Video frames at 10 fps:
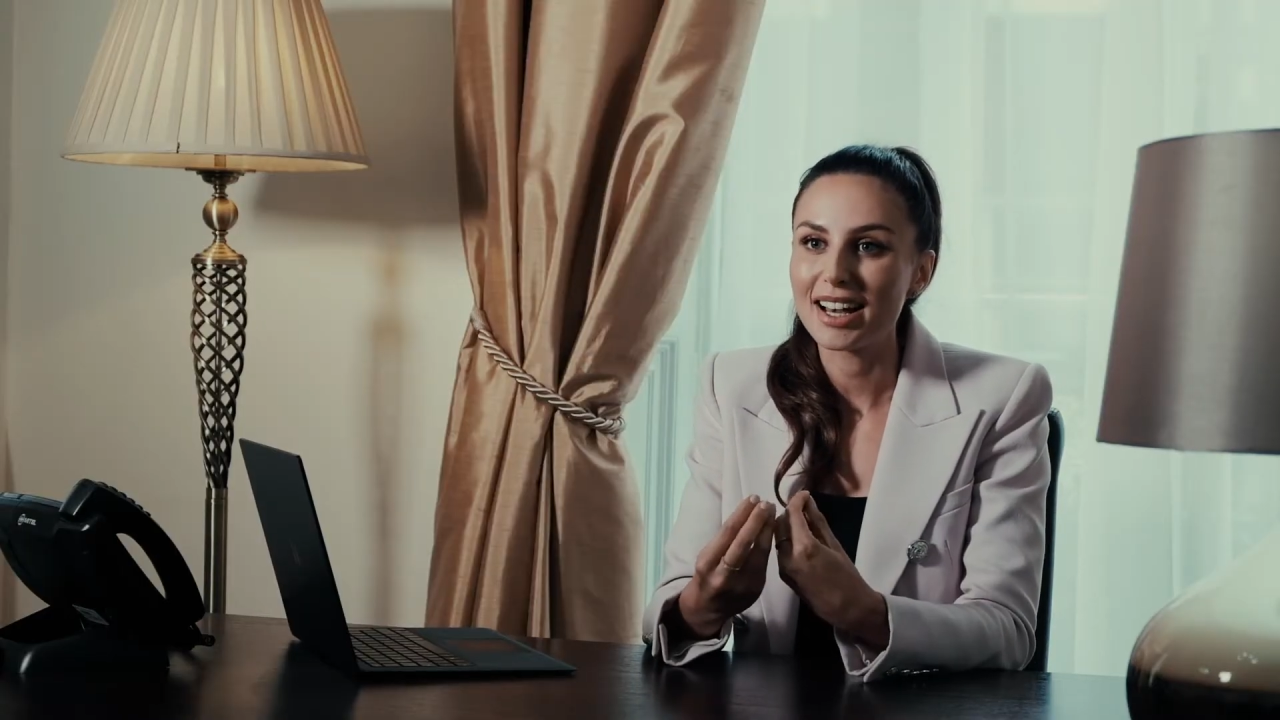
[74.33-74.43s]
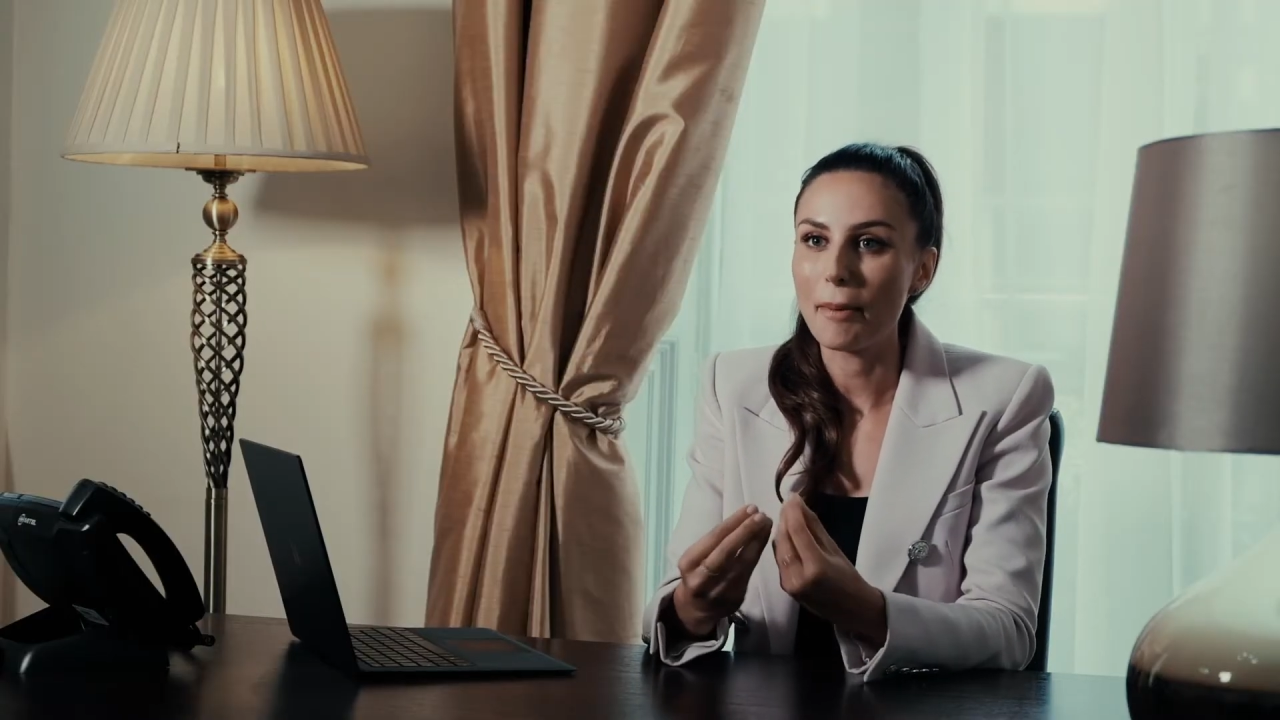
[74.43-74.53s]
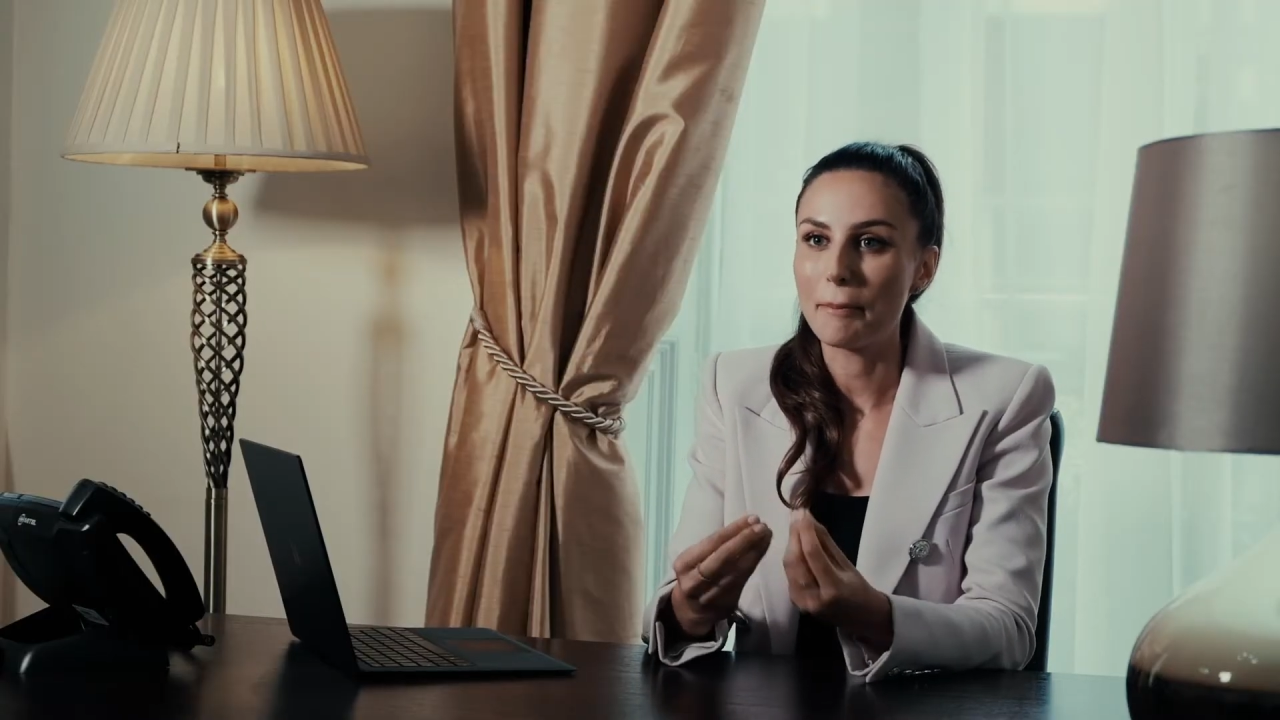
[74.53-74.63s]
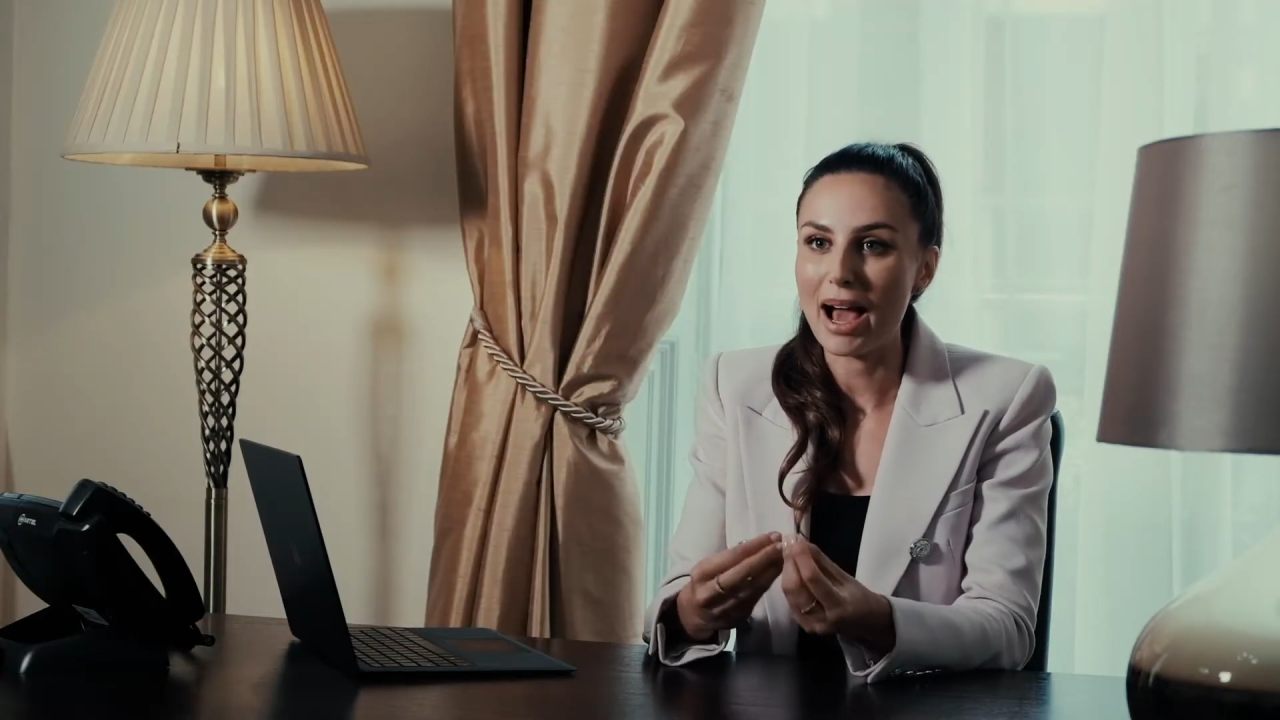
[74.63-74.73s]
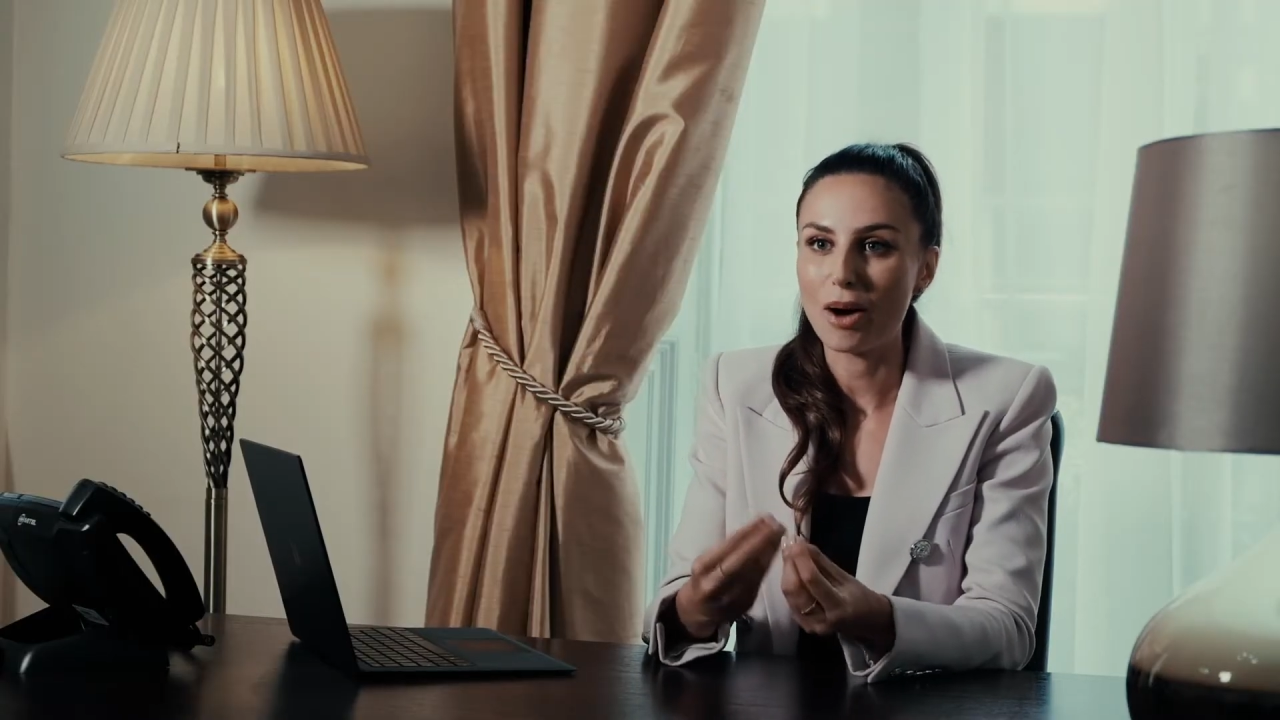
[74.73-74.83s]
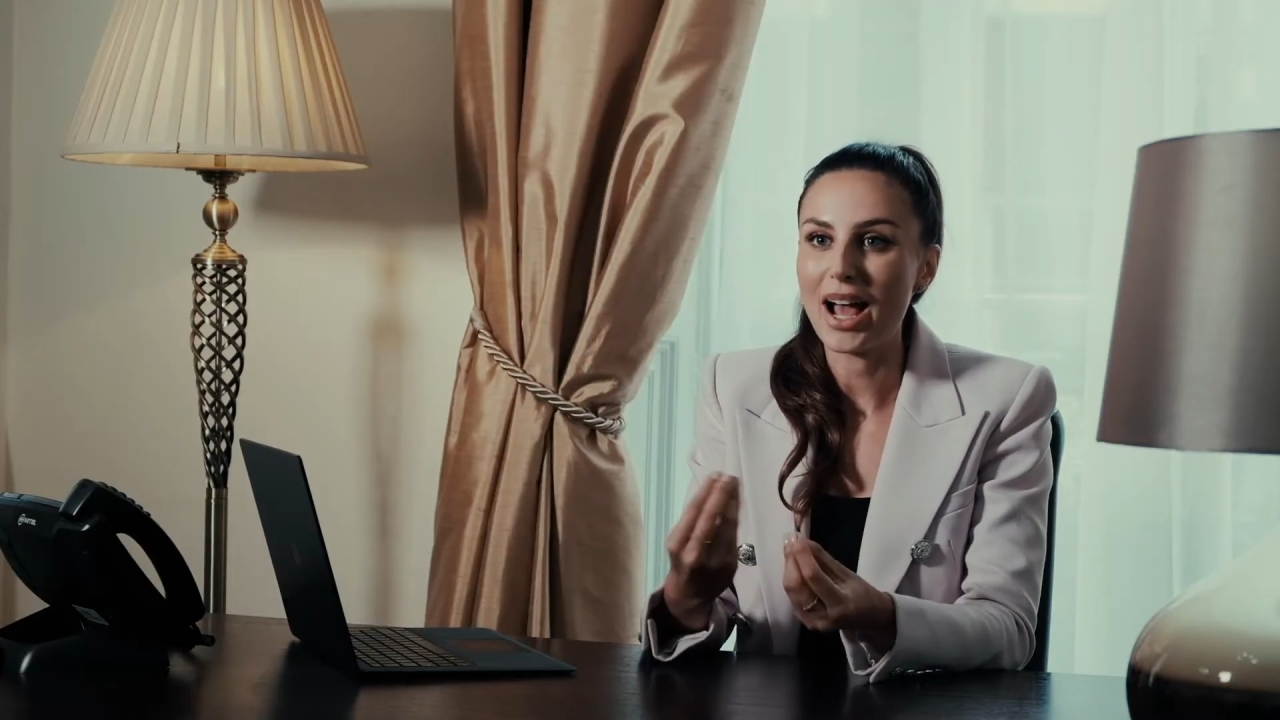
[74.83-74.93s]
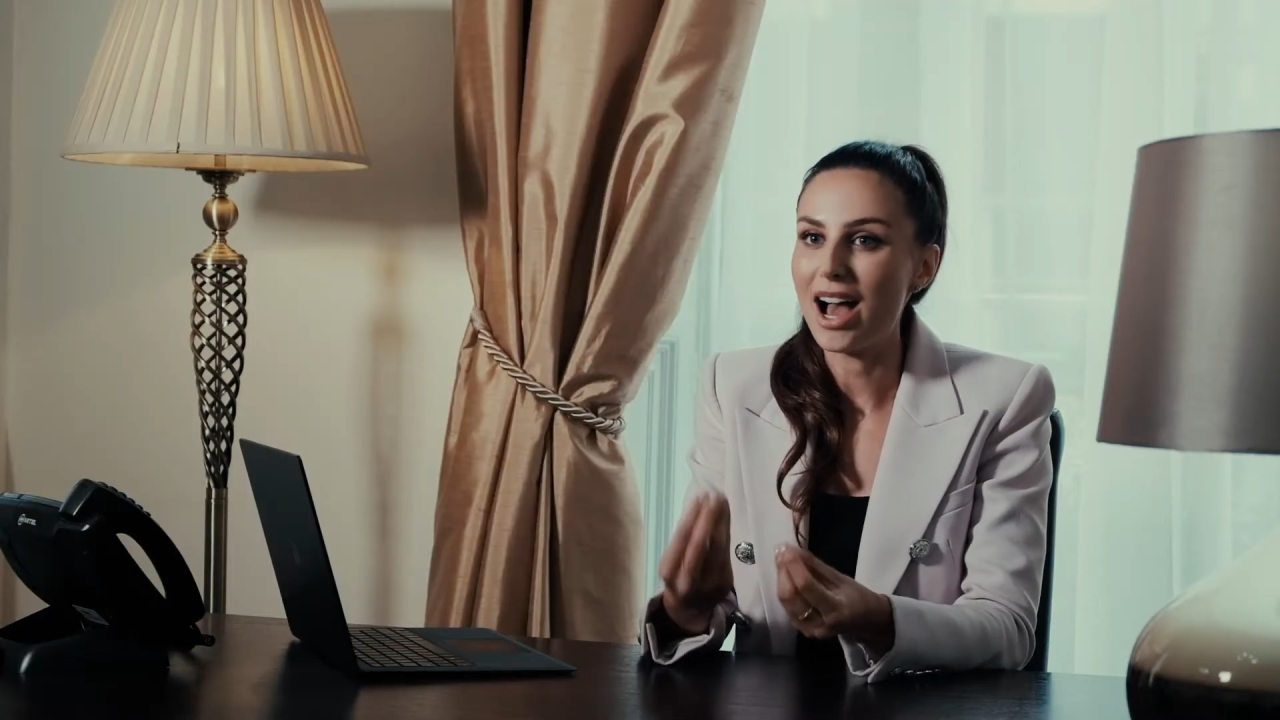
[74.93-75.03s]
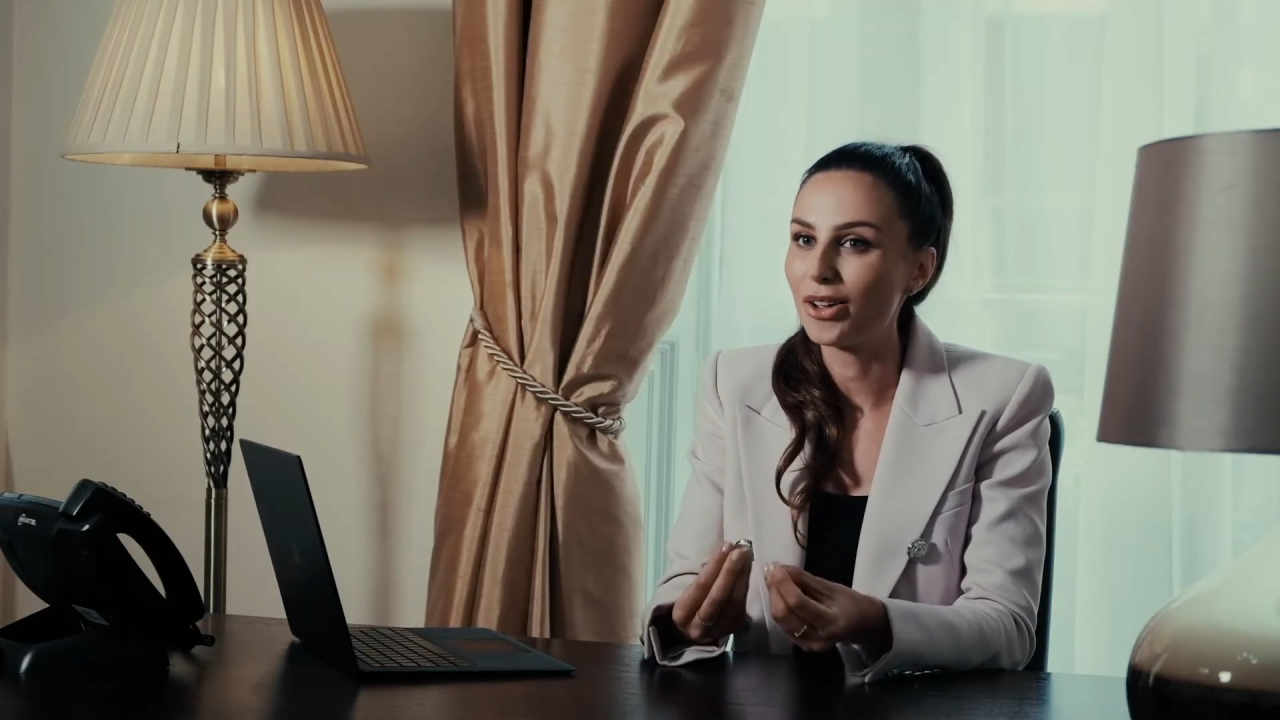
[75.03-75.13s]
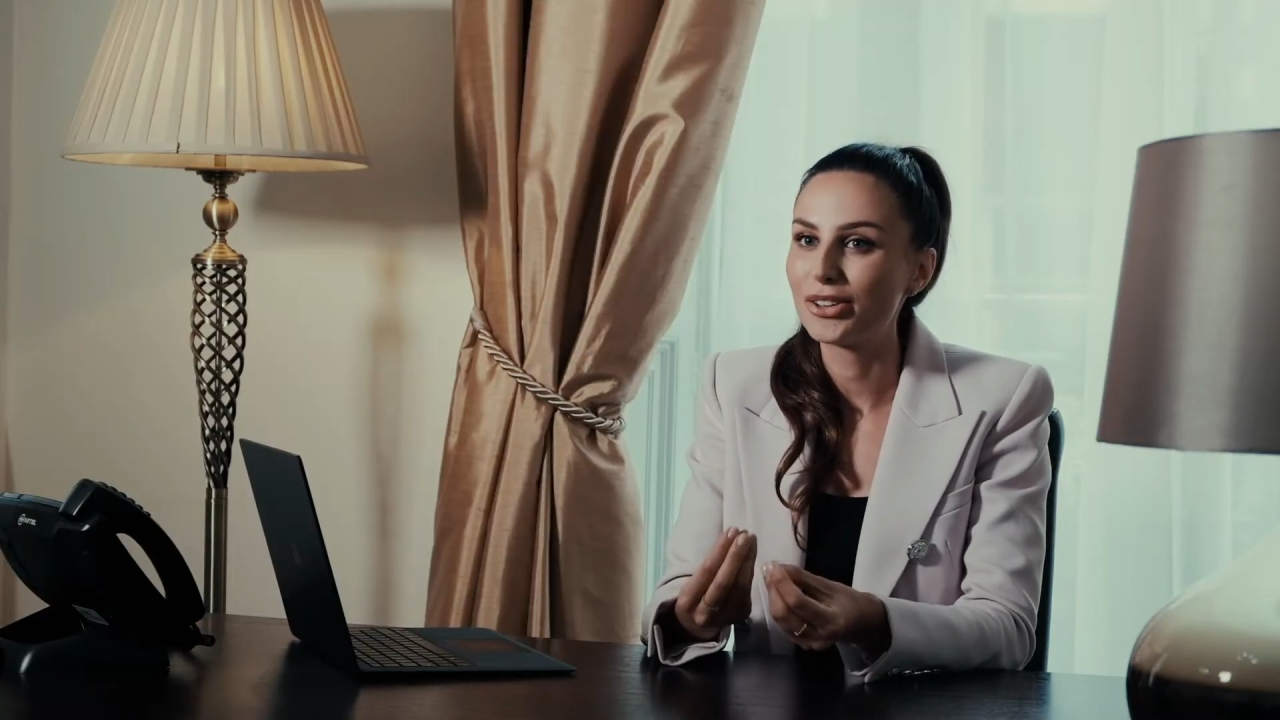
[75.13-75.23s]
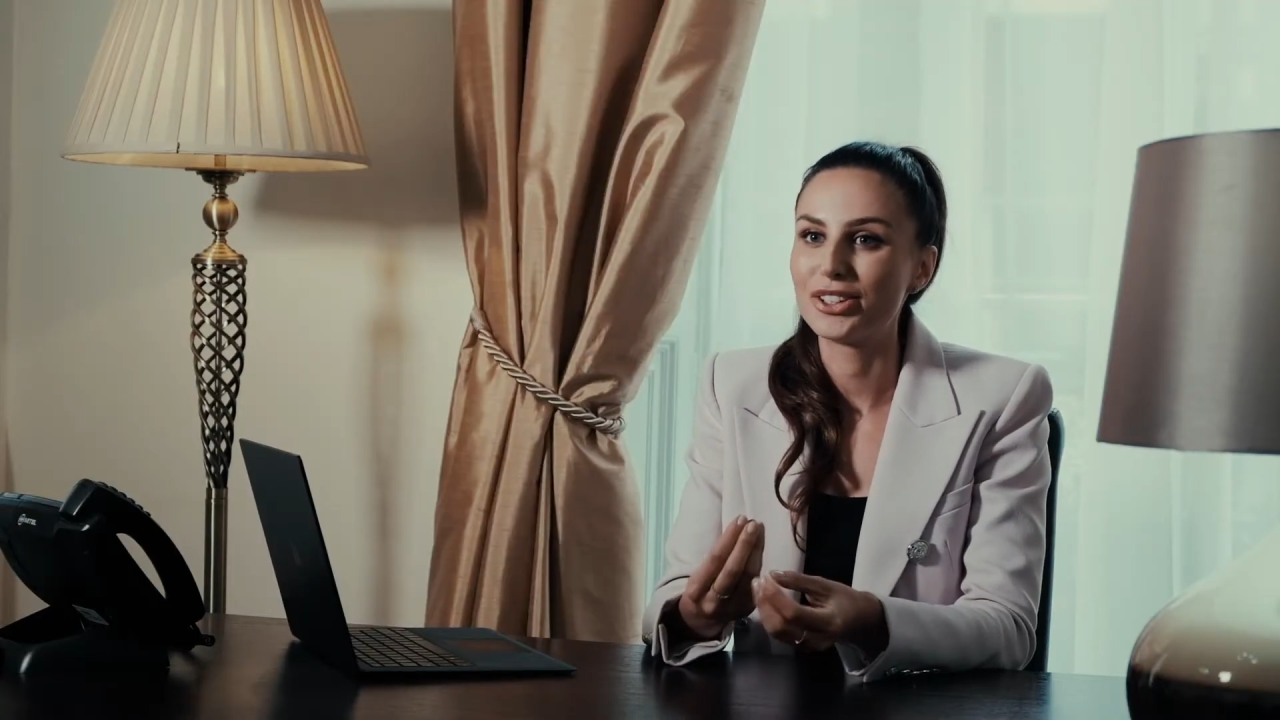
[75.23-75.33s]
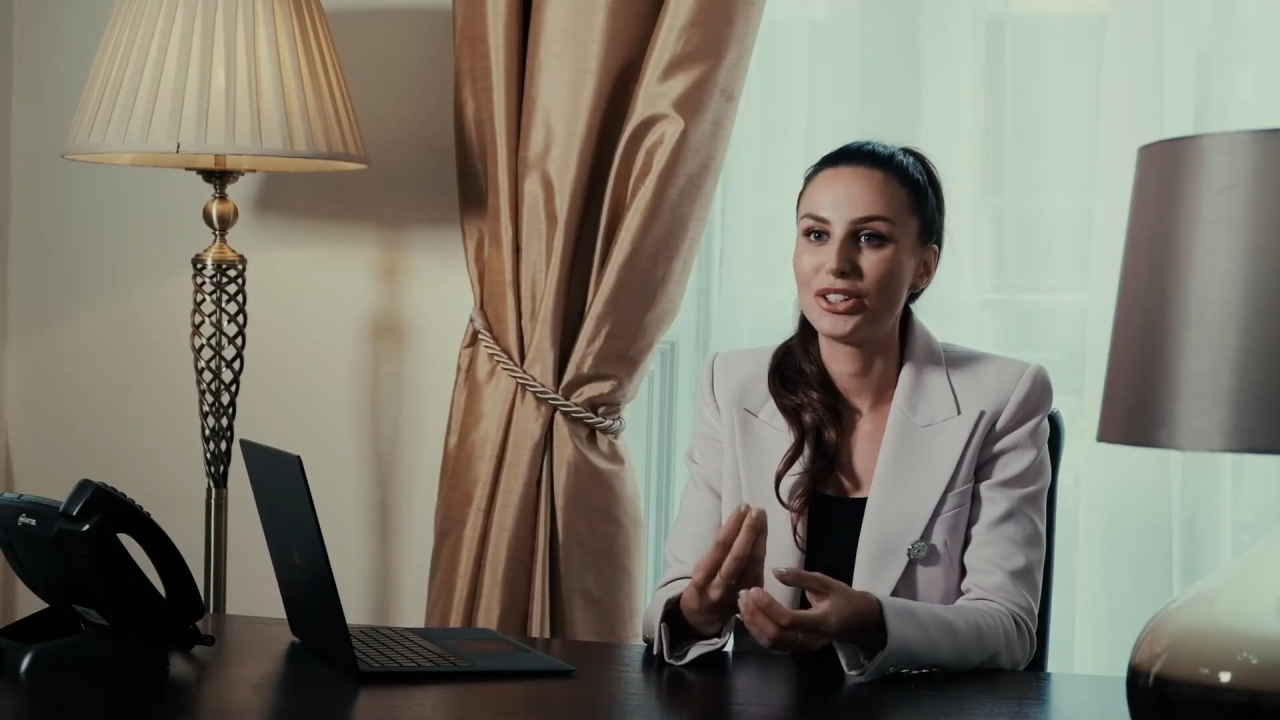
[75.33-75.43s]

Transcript: about health and